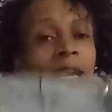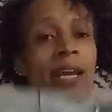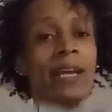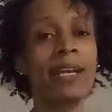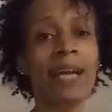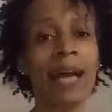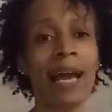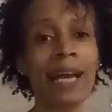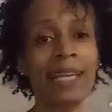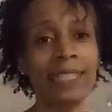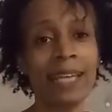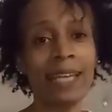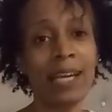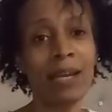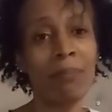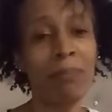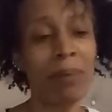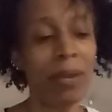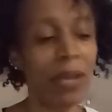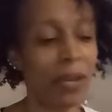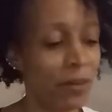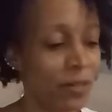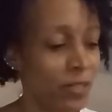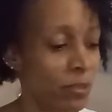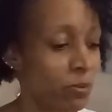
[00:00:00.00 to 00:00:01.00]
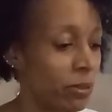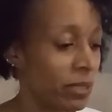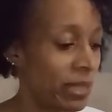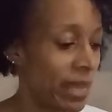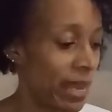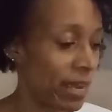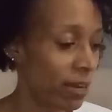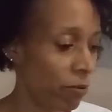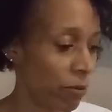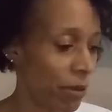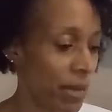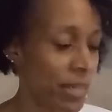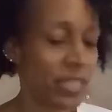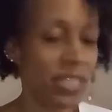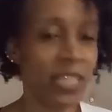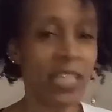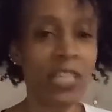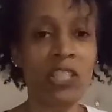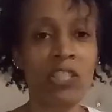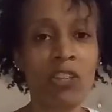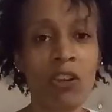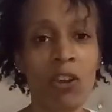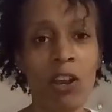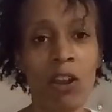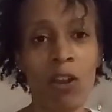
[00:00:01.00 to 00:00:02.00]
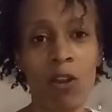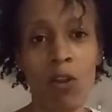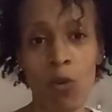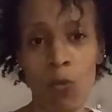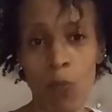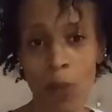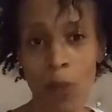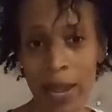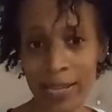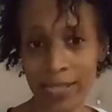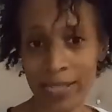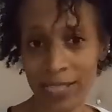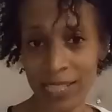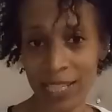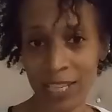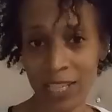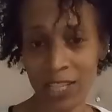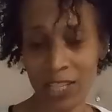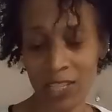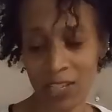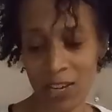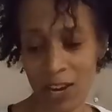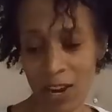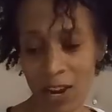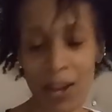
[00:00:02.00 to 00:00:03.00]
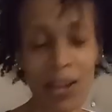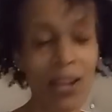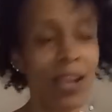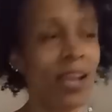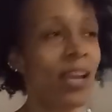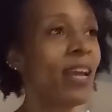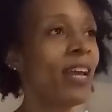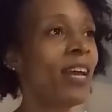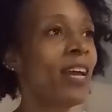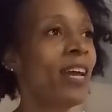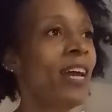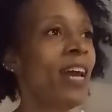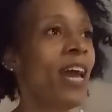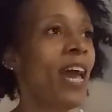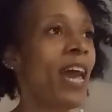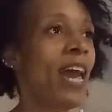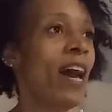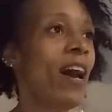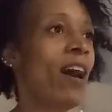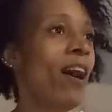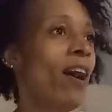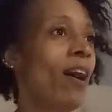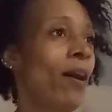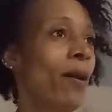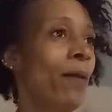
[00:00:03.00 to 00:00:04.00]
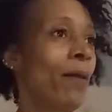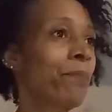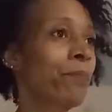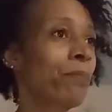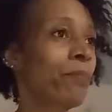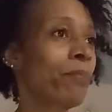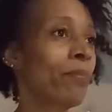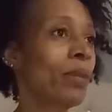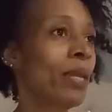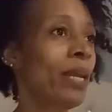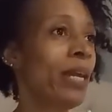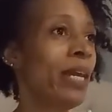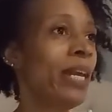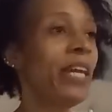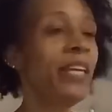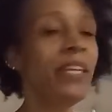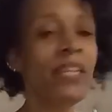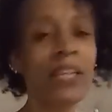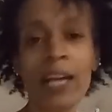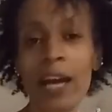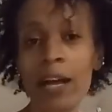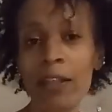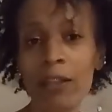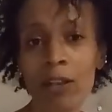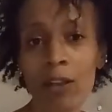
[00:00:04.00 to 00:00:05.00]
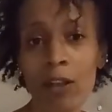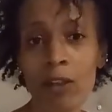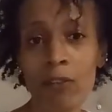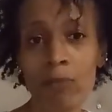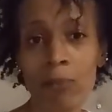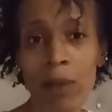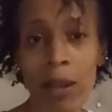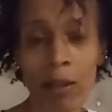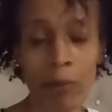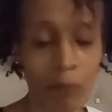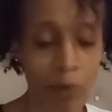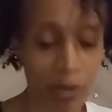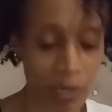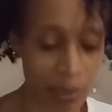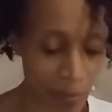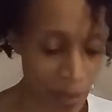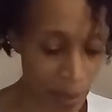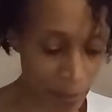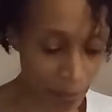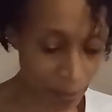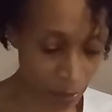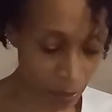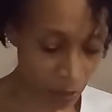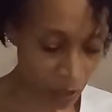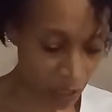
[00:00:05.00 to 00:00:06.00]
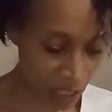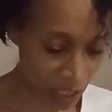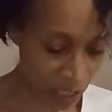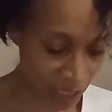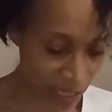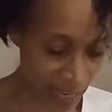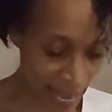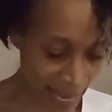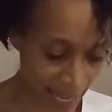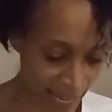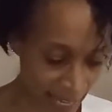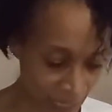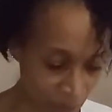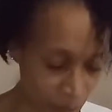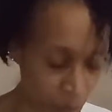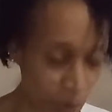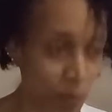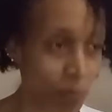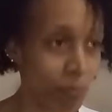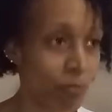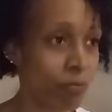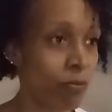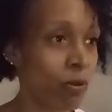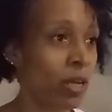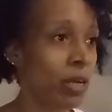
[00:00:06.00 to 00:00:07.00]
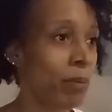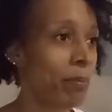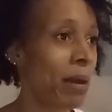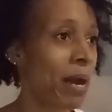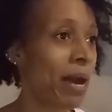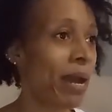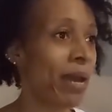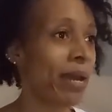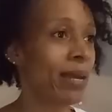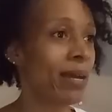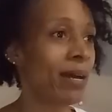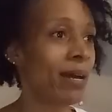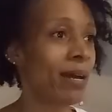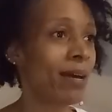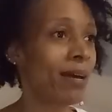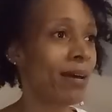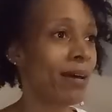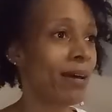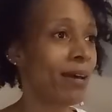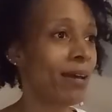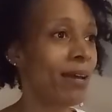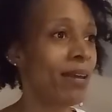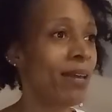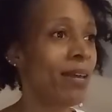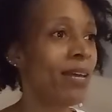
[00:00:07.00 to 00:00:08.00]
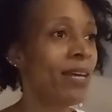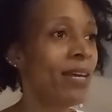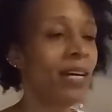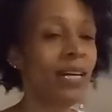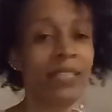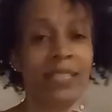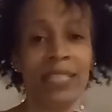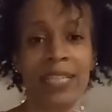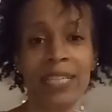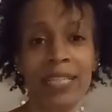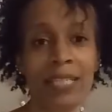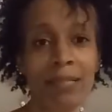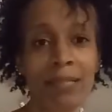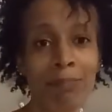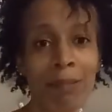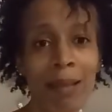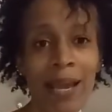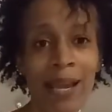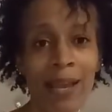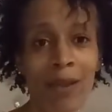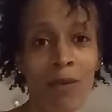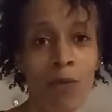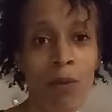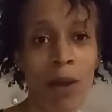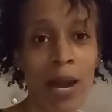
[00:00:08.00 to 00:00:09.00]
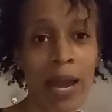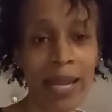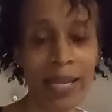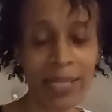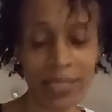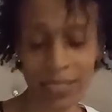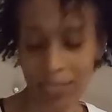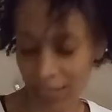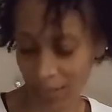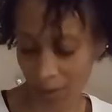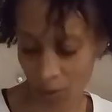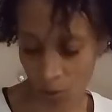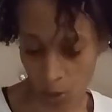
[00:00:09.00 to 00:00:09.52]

Guys, I compare this with a gray t-shirt or a white t-shirt, any color of one of my blue jean jackets with one of my Adidas black and whites